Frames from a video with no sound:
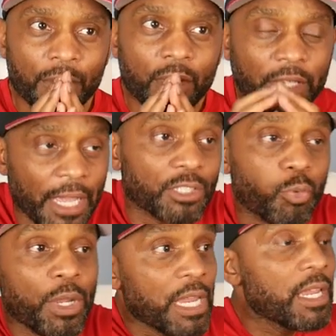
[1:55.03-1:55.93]

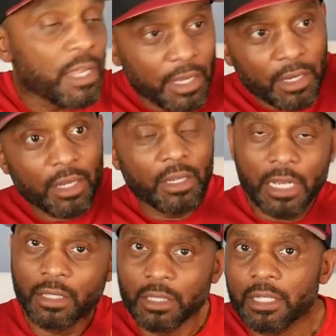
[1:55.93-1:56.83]
yes, we
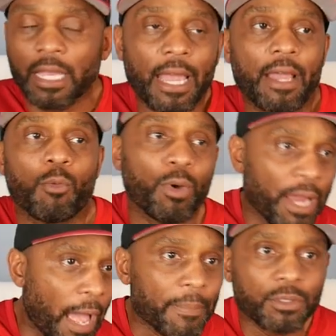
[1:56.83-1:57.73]
need to look at what
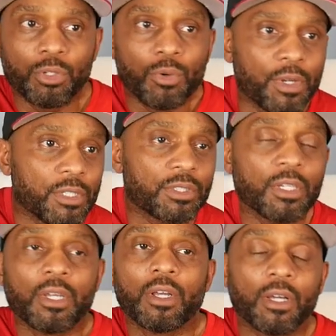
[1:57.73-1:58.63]
happened to us.